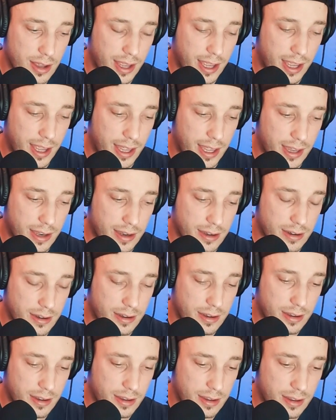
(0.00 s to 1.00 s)
And
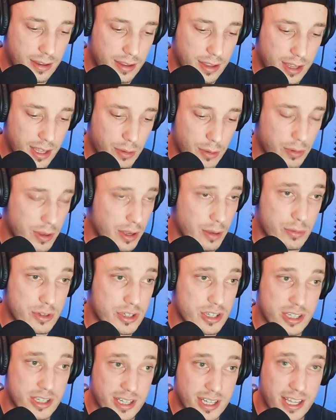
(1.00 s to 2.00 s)
it was
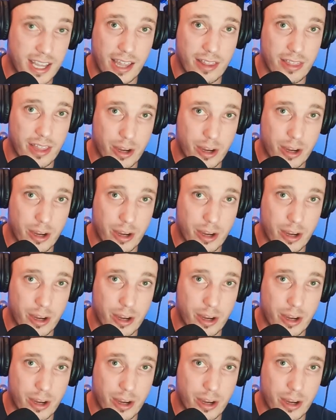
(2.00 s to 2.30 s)
just, again,